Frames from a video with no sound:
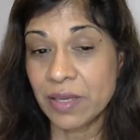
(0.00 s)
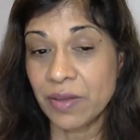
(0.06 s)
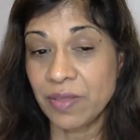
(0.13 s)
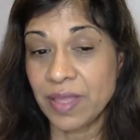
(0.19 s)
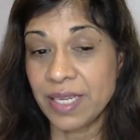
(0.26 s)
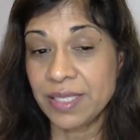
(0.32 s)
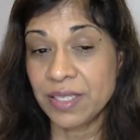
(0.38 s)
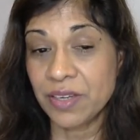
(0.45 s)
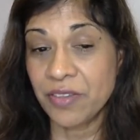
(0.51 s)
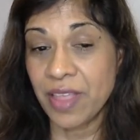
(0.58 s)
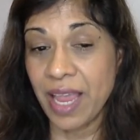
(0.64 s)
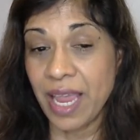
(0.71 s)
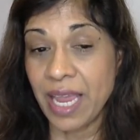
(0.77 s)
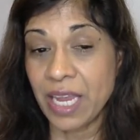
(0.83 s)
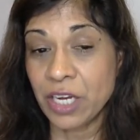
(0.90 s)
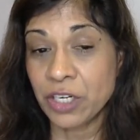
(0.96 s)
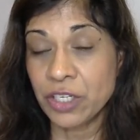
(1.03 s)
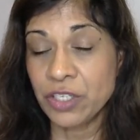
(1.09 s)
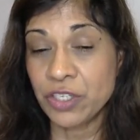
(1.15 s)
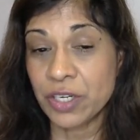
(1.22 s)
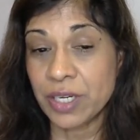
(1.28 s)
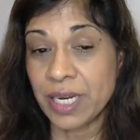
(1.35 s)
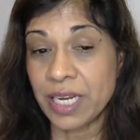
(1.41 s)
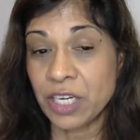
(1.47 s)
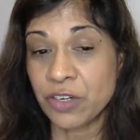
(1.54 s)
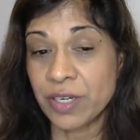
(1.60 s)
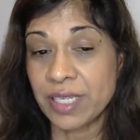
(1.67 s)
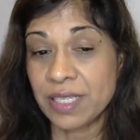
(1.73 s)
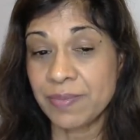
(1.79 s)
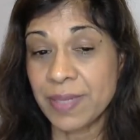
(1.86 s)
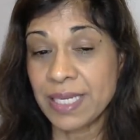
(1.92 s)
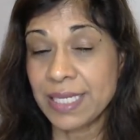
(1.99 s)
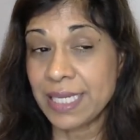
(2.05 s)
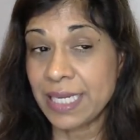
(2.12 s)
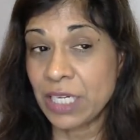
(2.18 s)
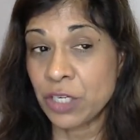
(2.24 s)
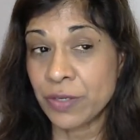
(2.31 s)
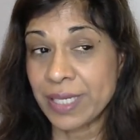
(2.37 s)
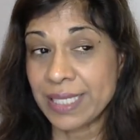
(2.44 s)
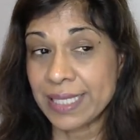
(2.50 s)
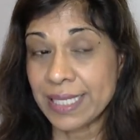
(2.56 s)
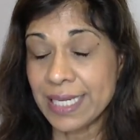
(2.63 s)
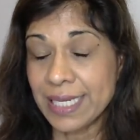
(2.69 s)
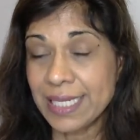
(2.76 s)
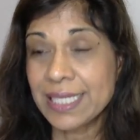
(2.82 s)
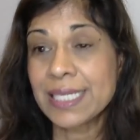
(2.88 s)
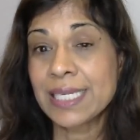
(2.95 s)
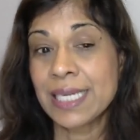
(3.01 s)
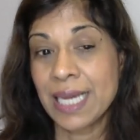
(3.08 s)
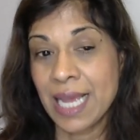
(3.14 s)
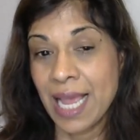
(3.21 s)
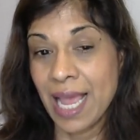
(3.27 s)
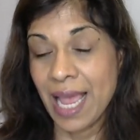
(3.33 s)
So these are the anchors. You can increase them and decrease it.